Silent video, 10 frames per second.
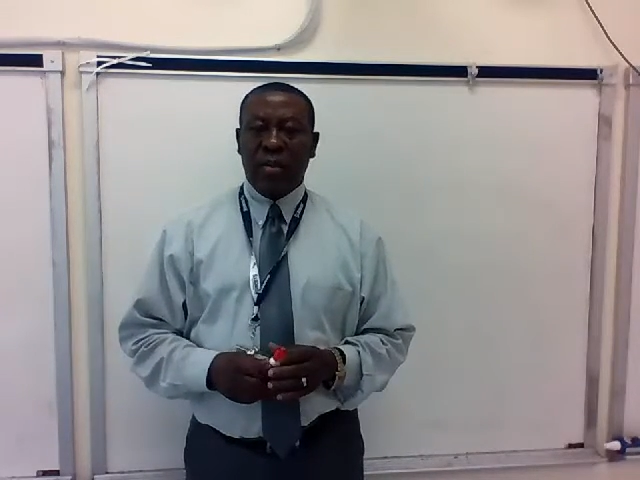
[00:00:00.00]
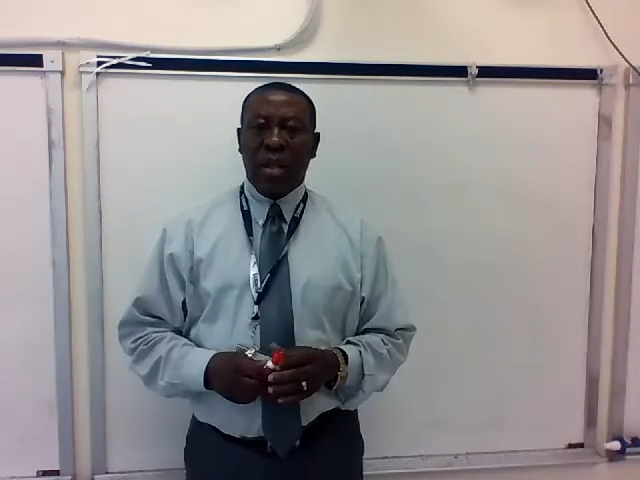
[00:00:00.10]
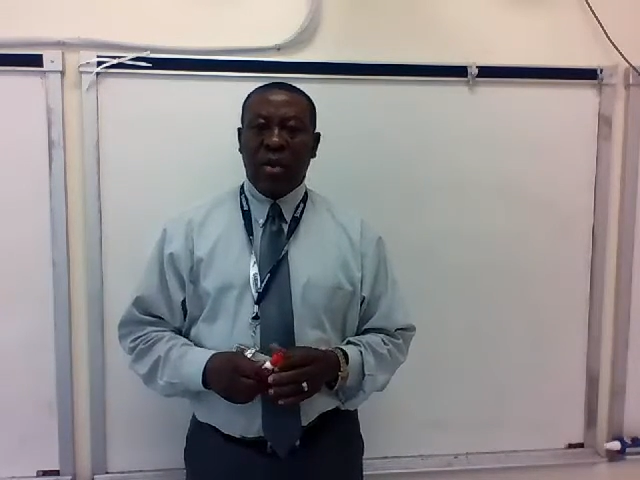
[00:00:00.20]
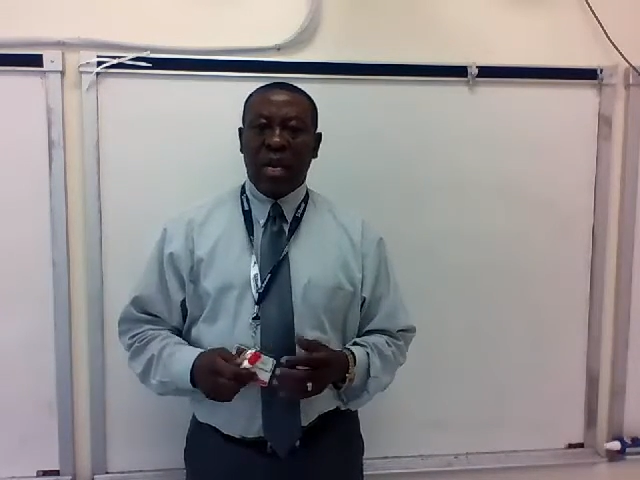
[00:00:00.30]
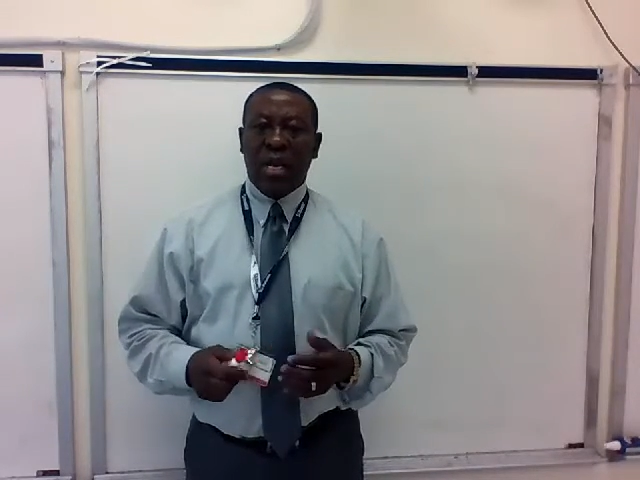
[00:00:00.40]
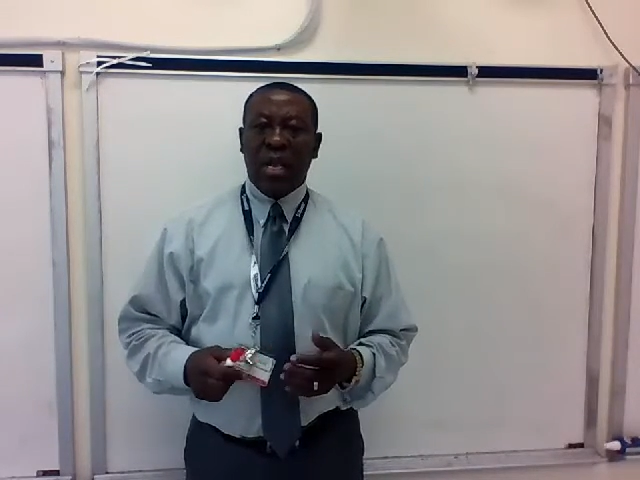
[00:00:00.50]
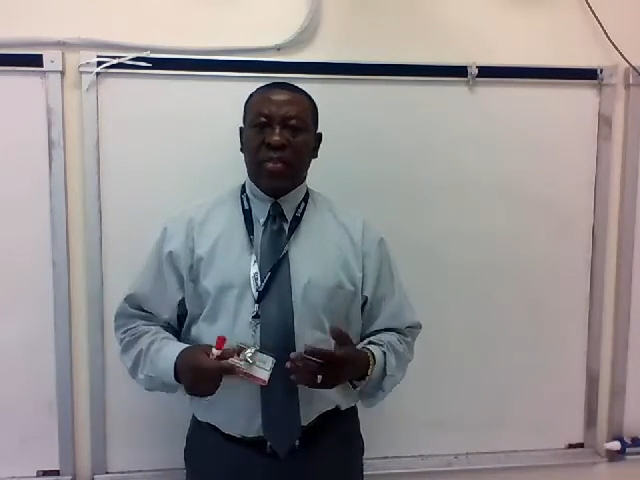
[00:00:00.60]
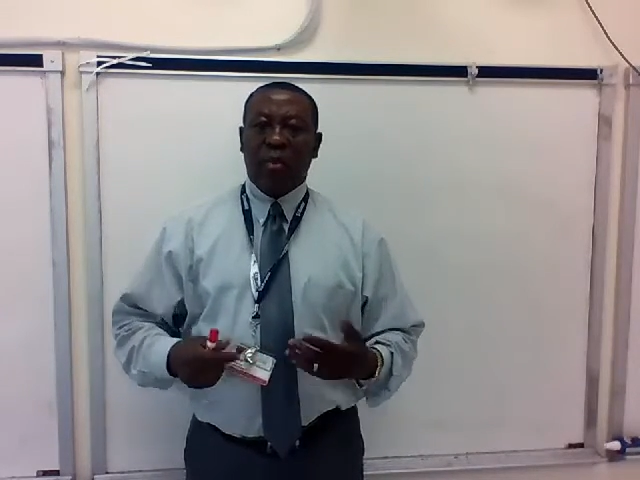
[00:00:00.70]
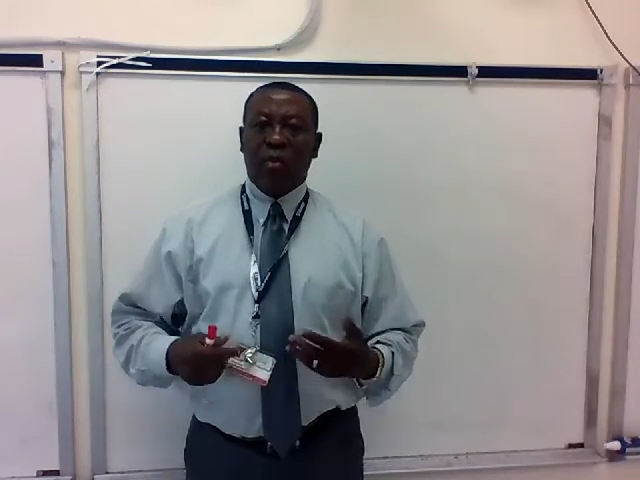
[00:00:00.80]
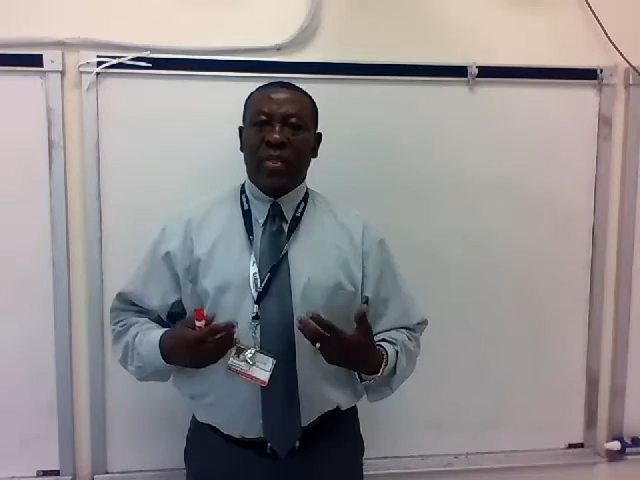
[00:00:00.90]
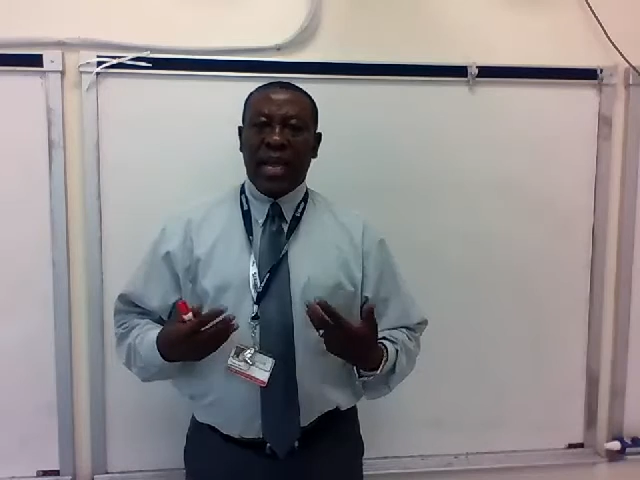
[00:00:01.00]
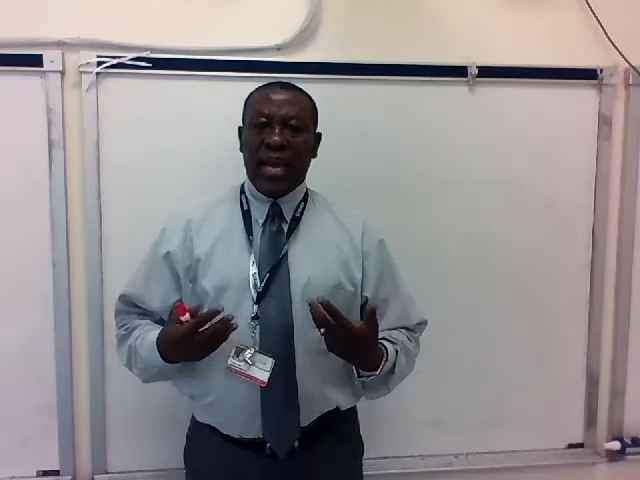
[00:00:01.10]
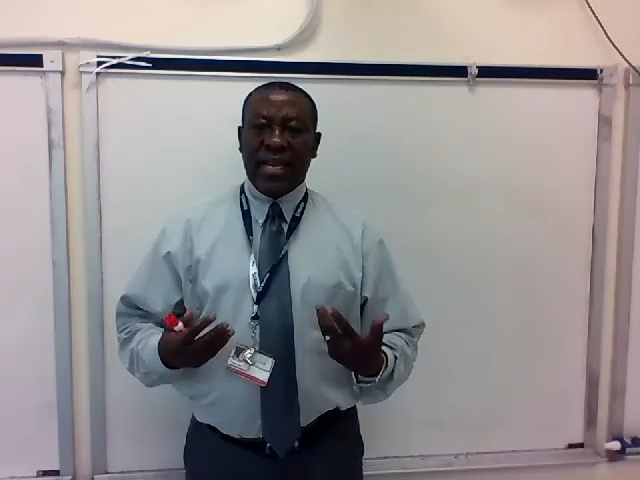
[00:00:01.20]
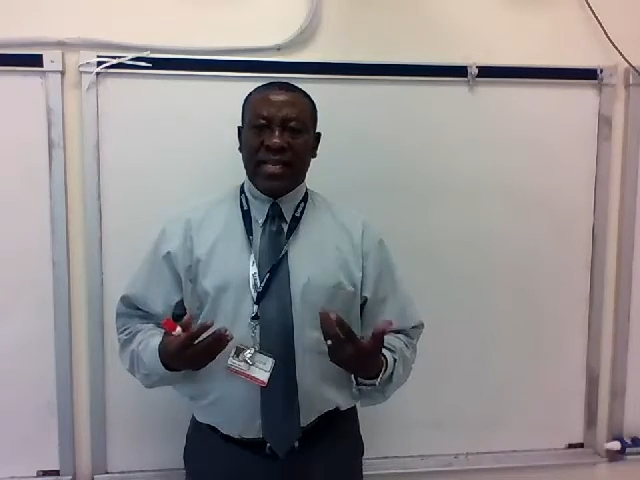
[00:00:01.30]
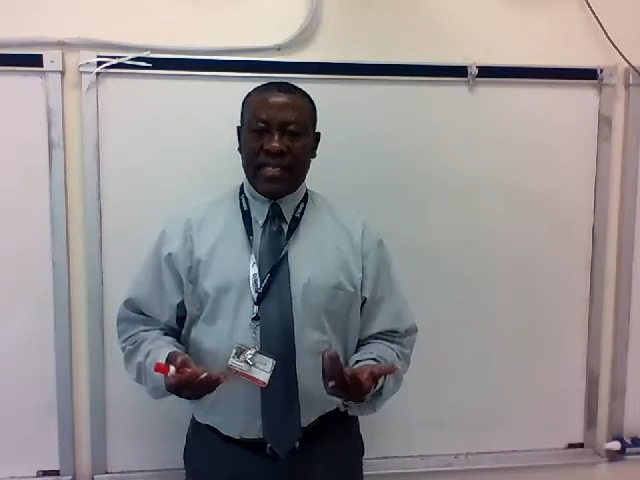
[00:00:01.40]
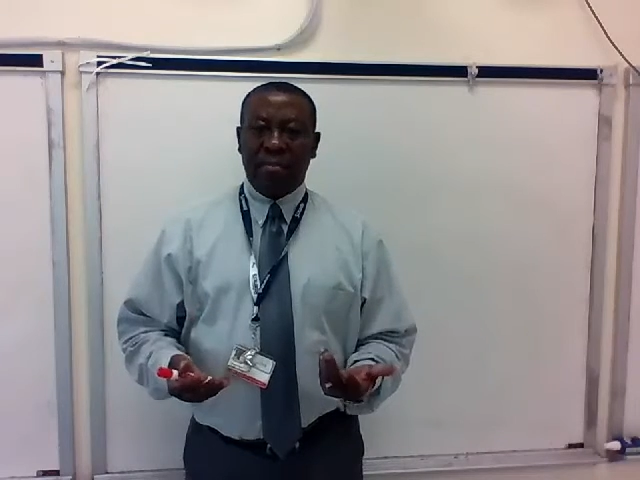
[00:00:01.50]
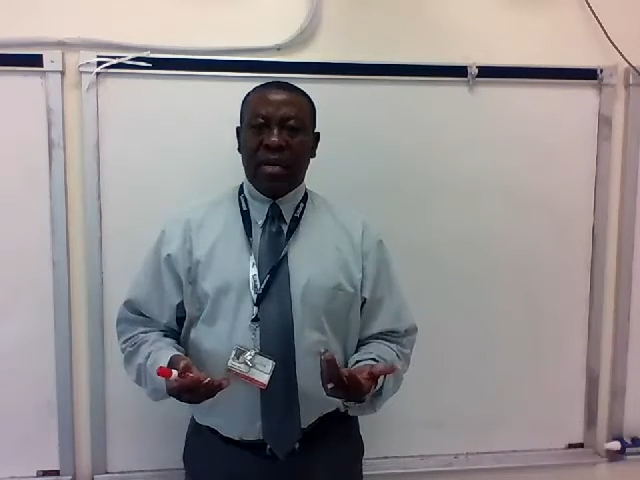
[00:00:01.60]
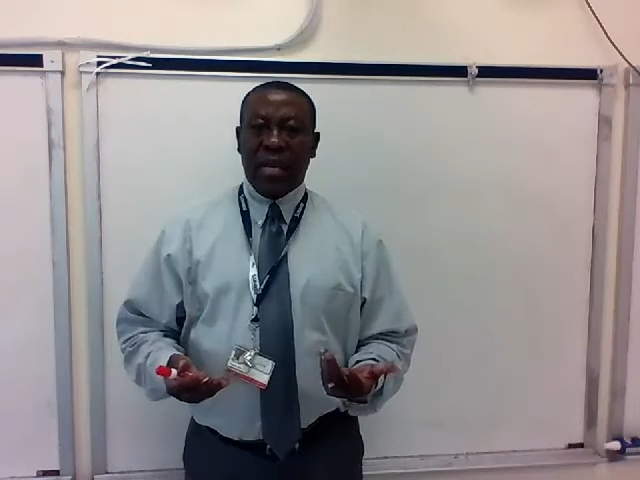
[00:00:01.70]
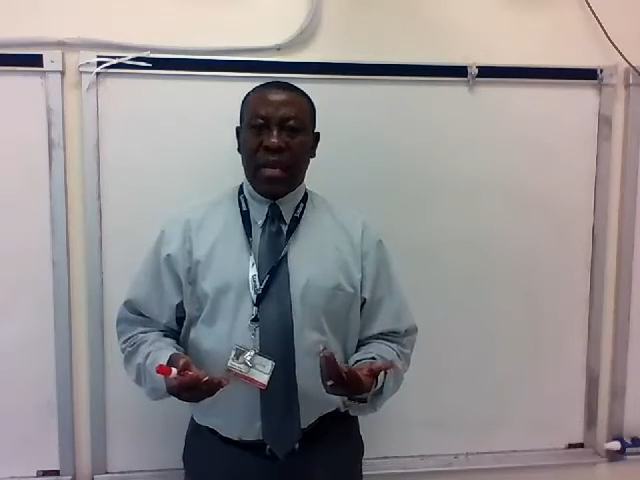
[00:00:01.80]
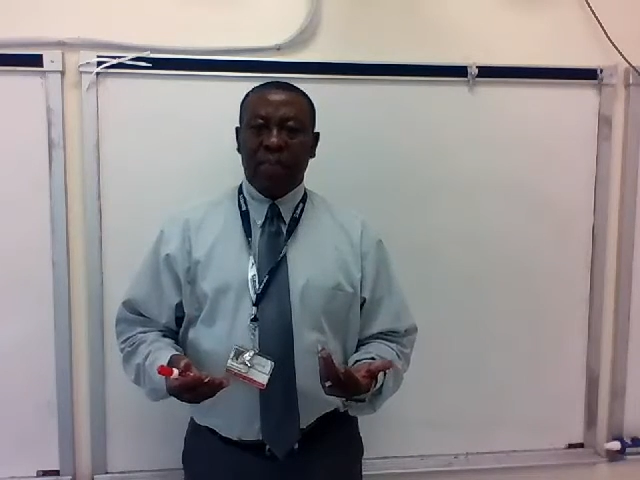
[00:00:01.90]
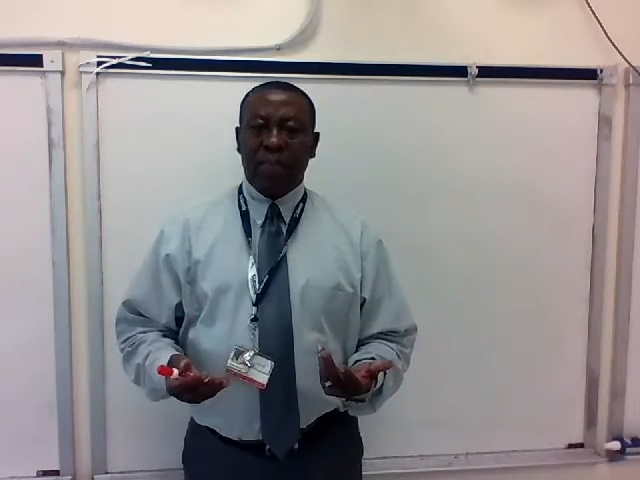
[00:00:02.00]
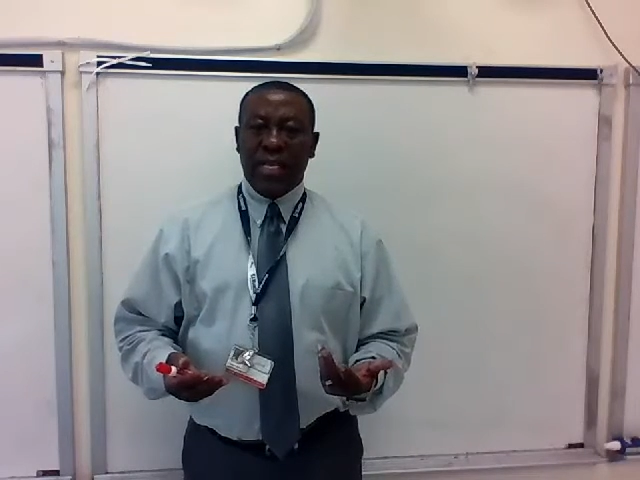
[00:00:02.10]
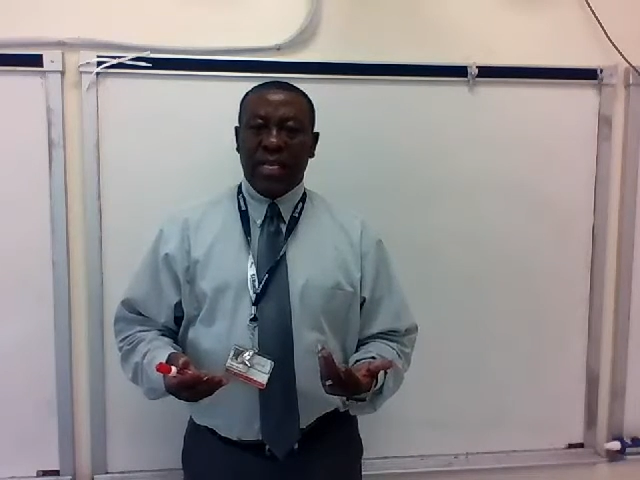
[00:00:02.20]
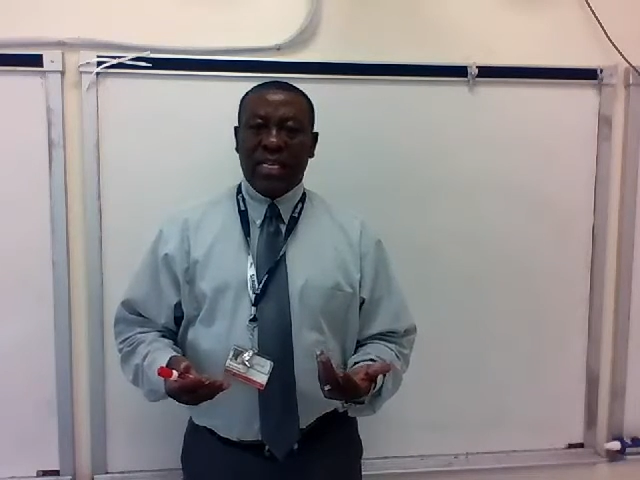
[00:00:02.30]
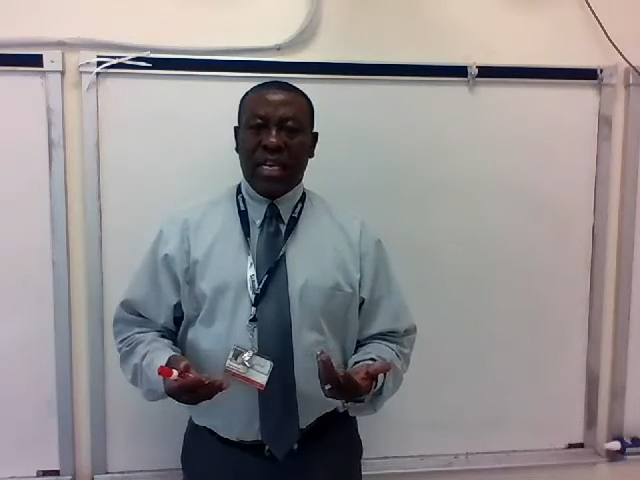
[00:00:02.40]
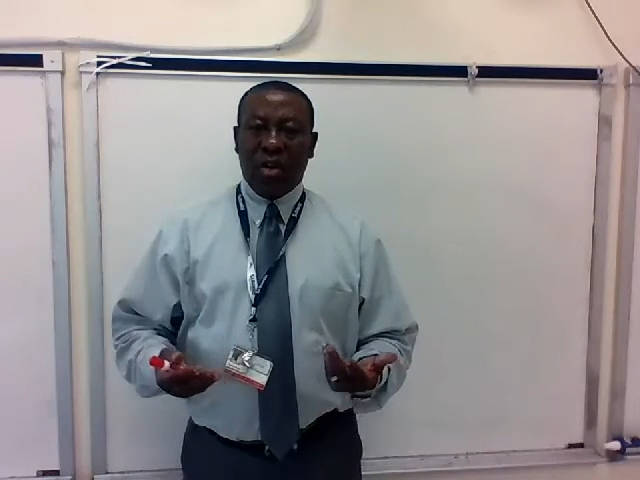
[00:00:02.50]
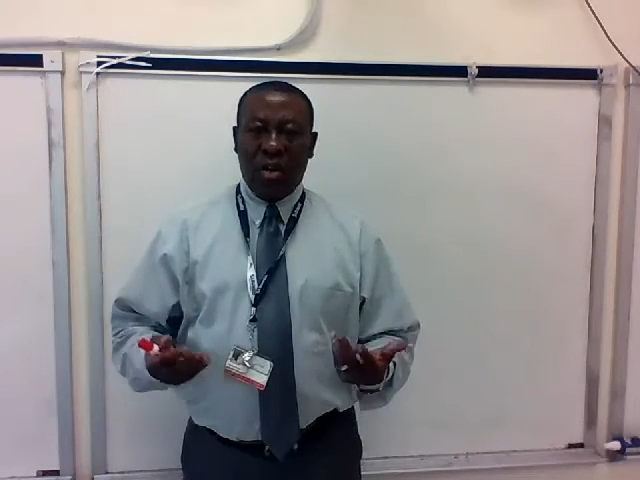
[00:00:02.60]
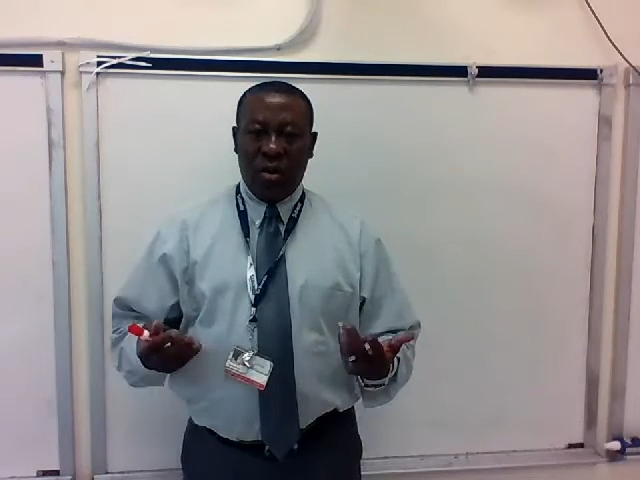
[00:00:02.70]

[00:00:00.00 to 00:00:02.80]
Well, the way they are similar is that